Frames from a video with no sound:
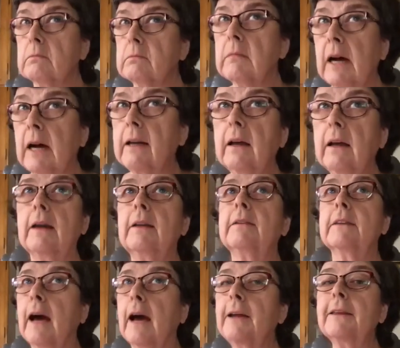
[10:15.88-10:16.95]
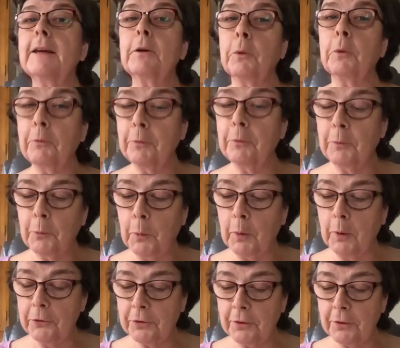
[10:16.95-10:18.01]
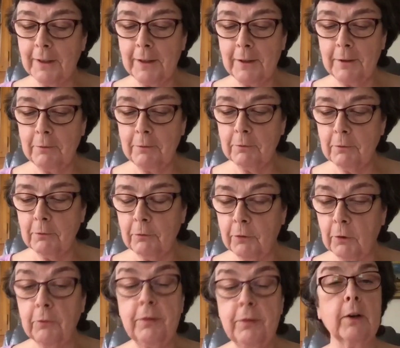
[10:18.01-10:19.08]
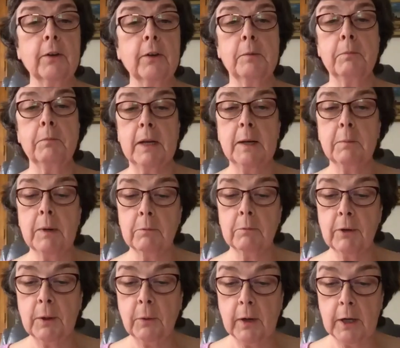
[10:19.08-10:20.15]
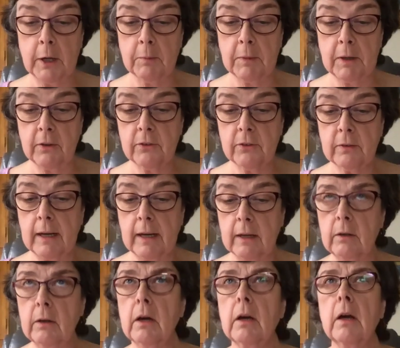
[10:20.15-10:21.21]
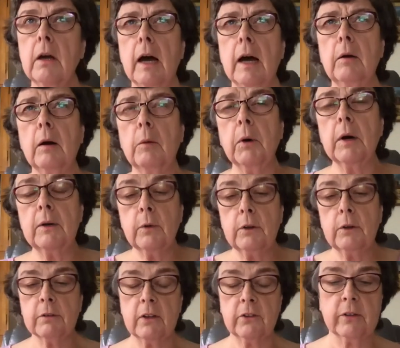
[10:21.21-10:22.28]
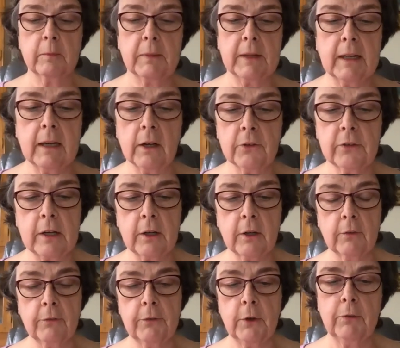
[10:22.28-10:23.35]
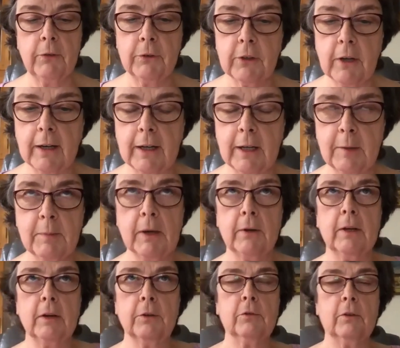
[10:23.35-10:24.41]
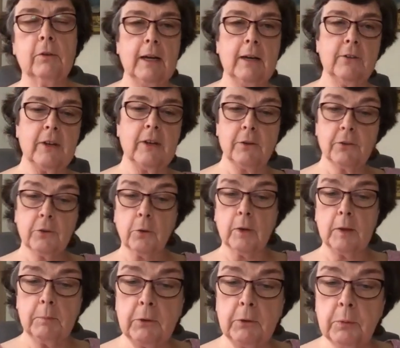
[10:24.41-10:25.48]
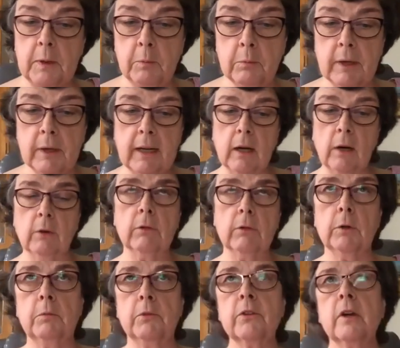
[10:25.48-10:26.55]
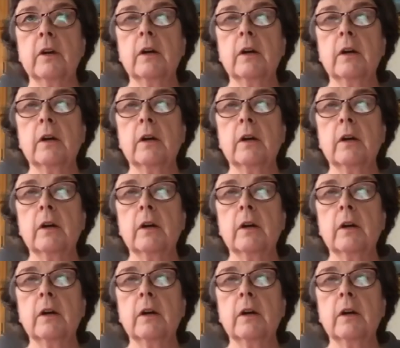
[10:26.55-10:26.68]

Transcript: I think we'll certainly fulfill the minimum requirements. And I wanted to address something else I heard a few of you talking about yesterday as I was going between breakout rooms.